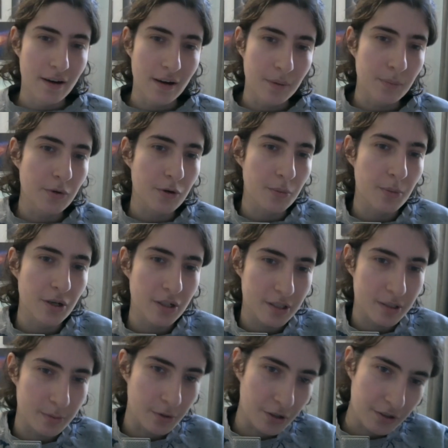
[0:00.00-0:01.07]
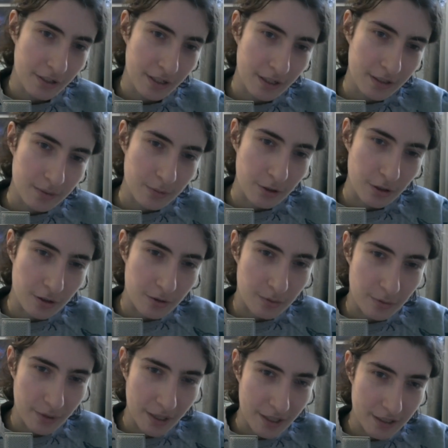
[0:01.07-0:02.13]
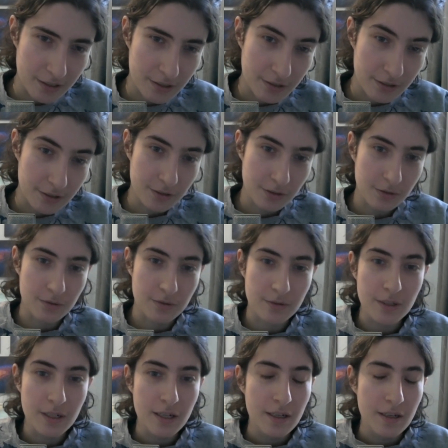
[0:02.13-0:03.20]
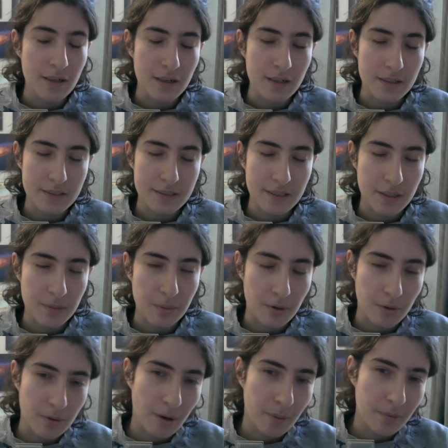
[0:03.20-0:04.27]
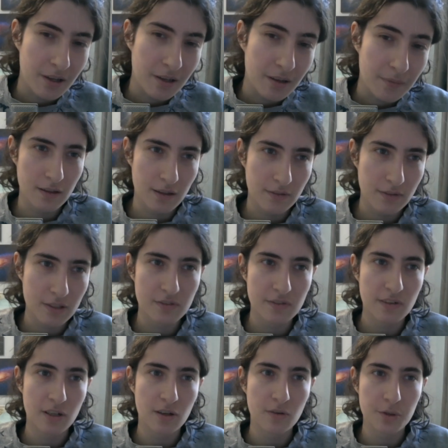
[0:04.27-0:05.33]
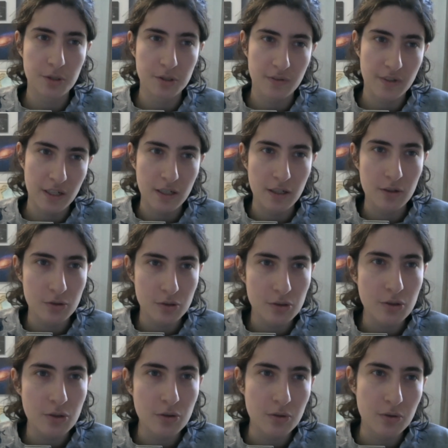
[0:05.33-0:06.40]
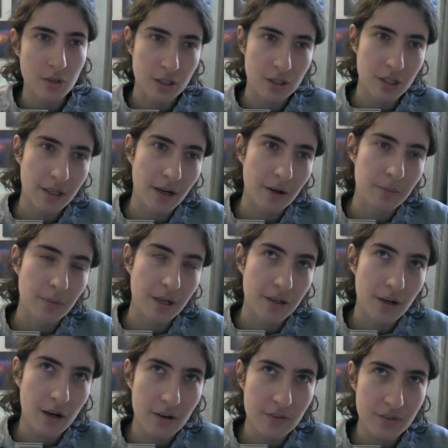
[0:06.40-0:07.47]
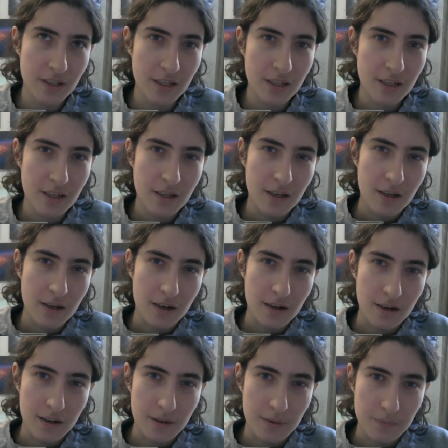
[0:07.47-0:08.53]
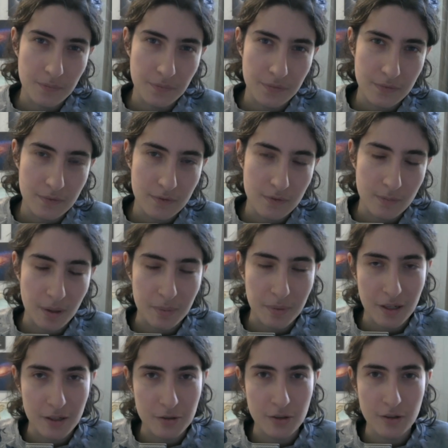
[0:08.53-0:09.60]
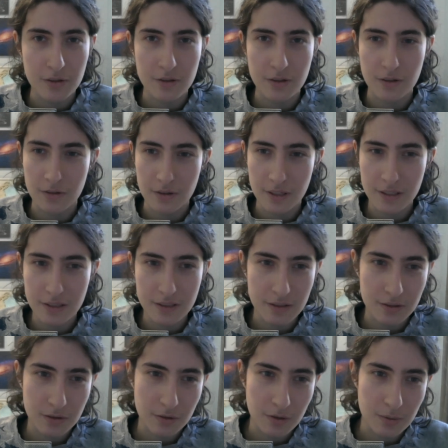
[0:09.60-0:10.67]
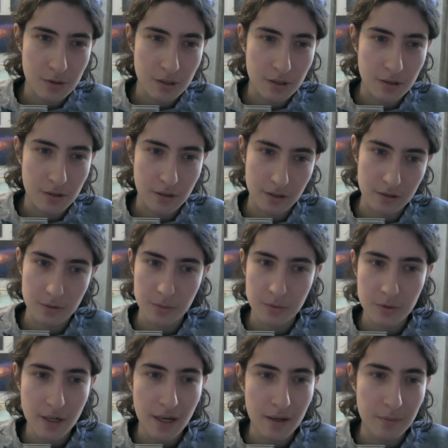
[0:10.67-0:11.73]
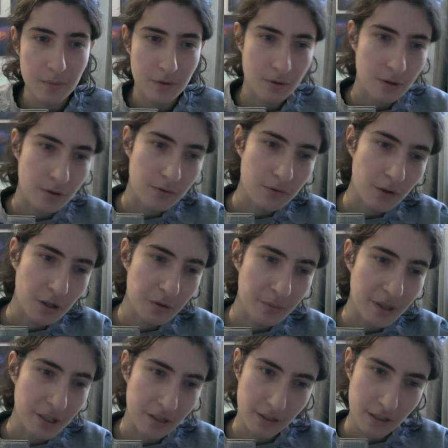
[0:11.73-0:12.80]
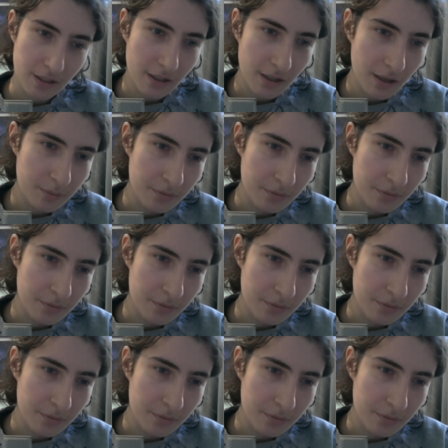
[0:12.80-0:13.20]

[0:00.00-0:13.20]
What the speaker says: more books, more things, more ways to study programming. If this video was of any use to you, you can check out my Ko-fi, my Patreon. There are links in the description. You can subscribe or follow me on GitHub,